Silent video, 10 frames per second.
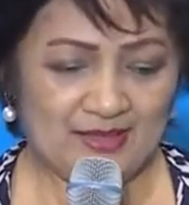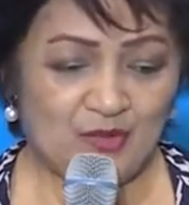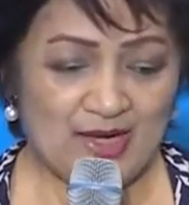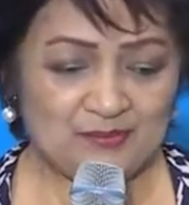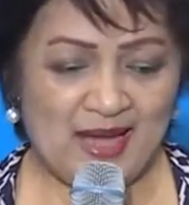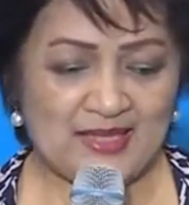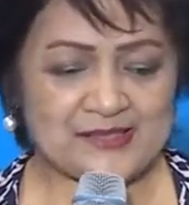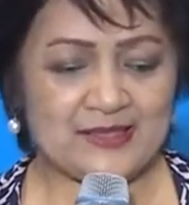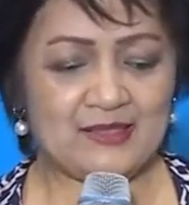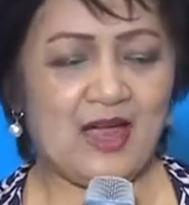white blood
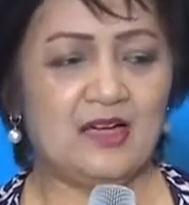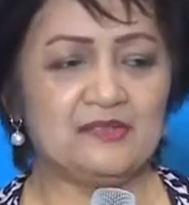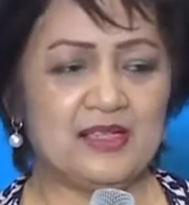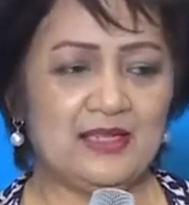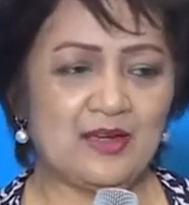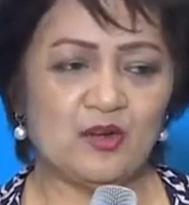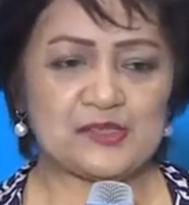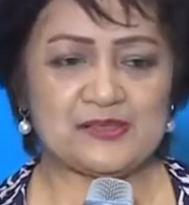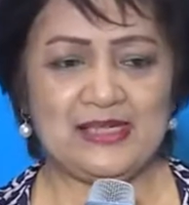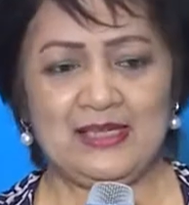cell count really
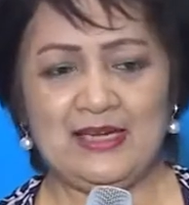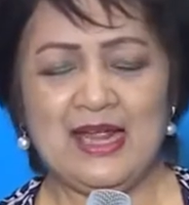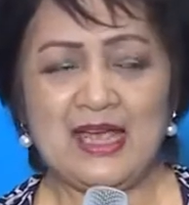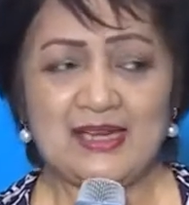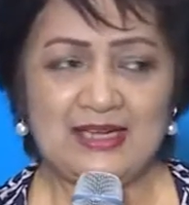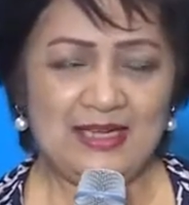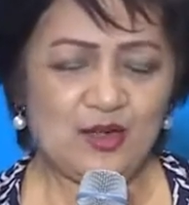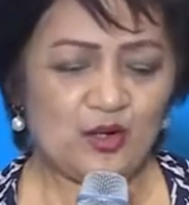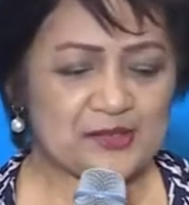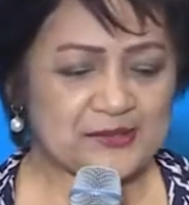goes
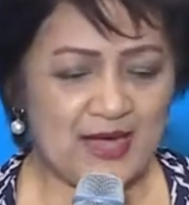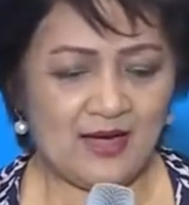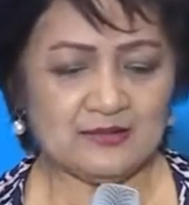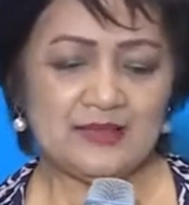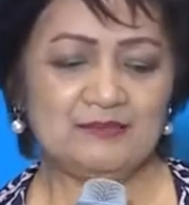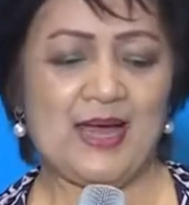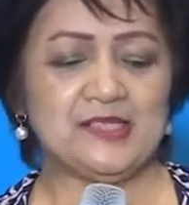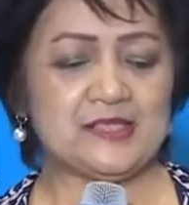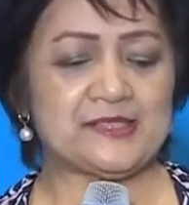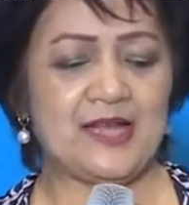down,
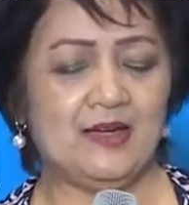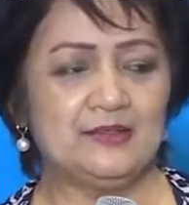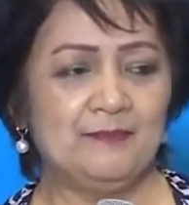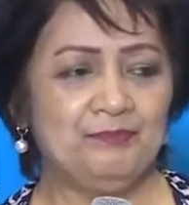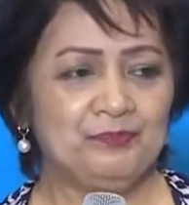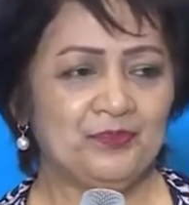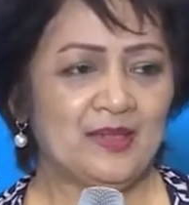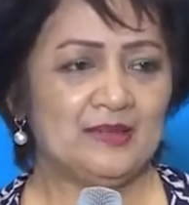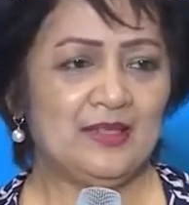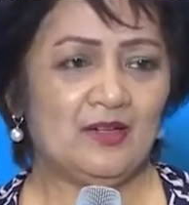
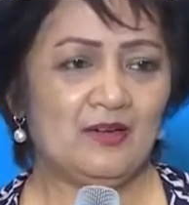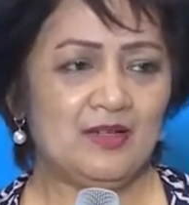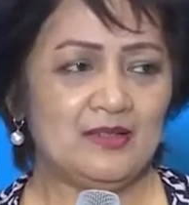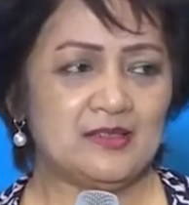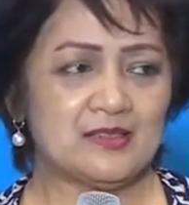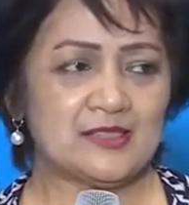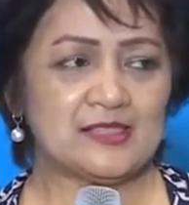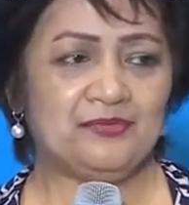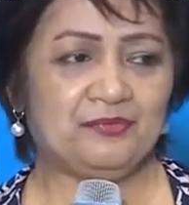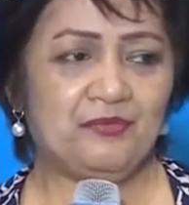the oncologist
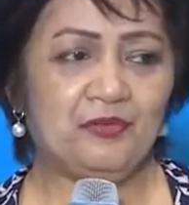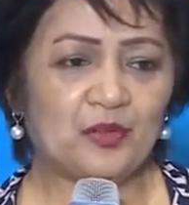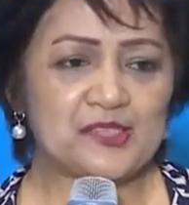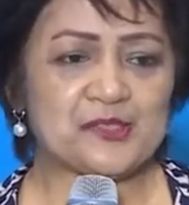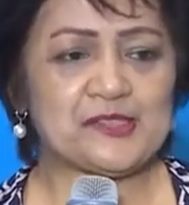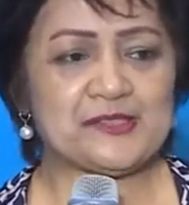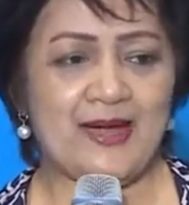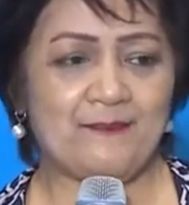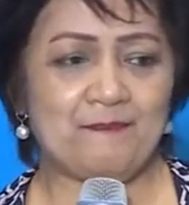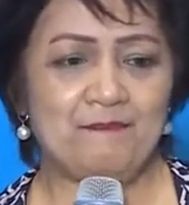is forced to
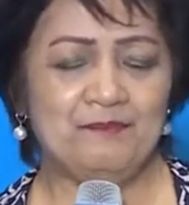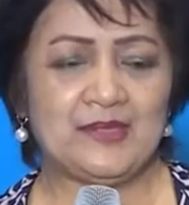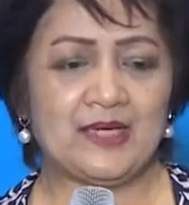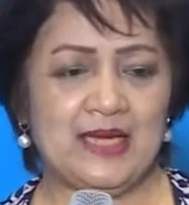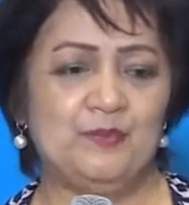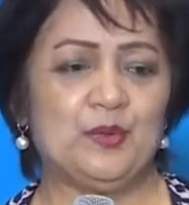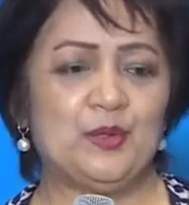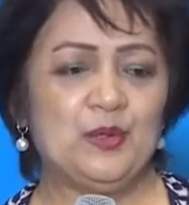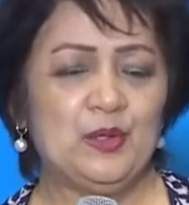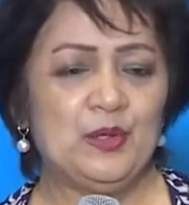stop the
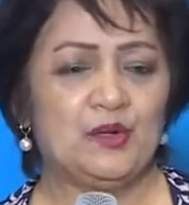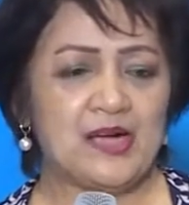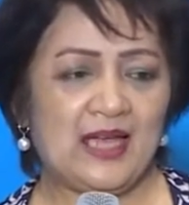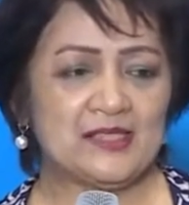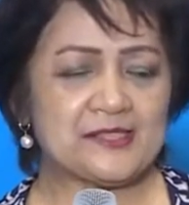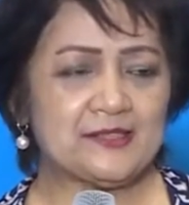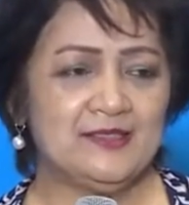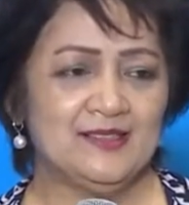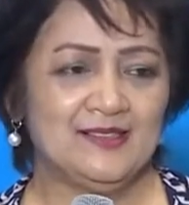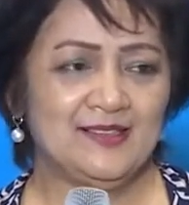chemo, or else
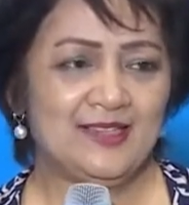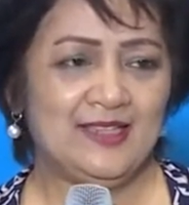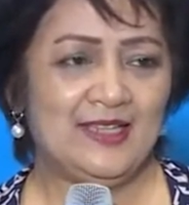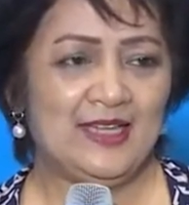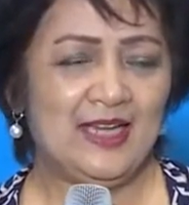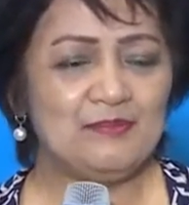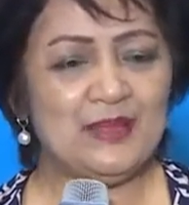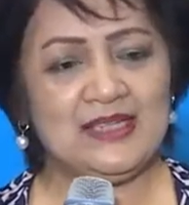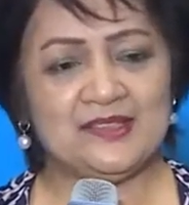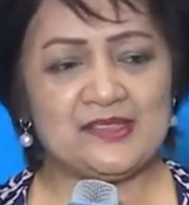he'll
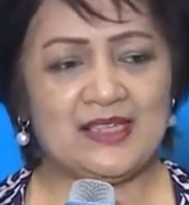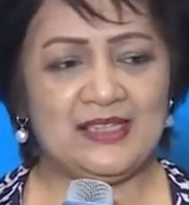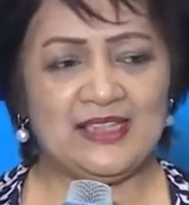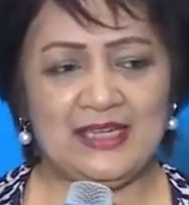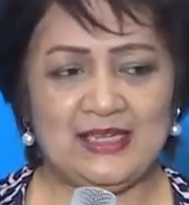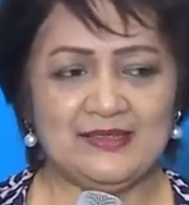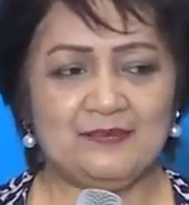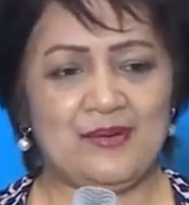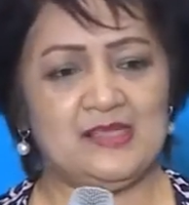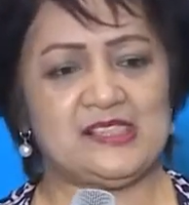be literally killing the
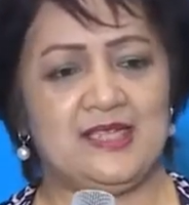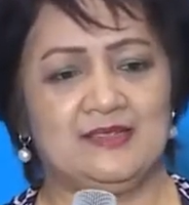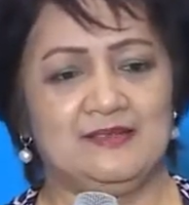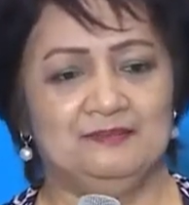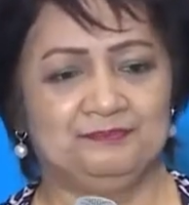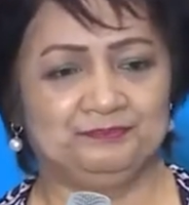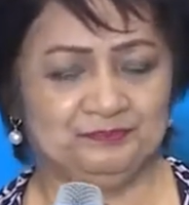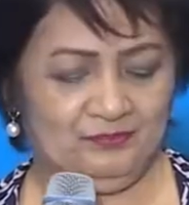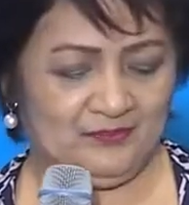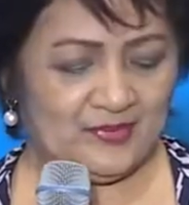patient.
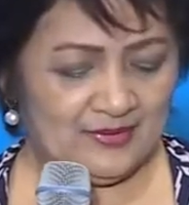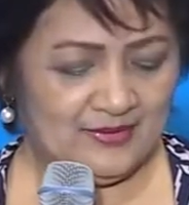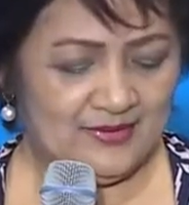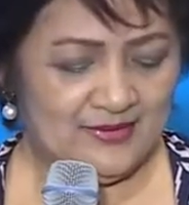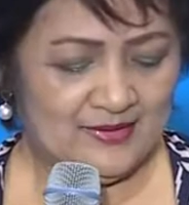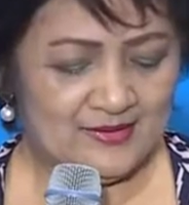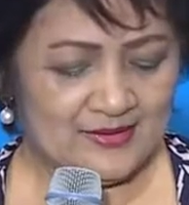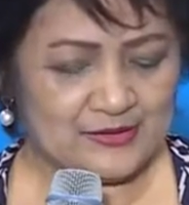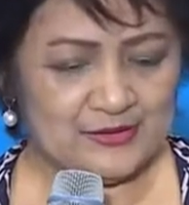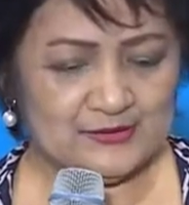
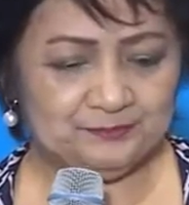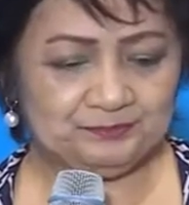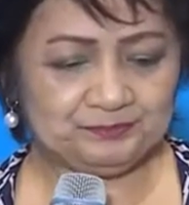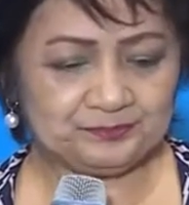So,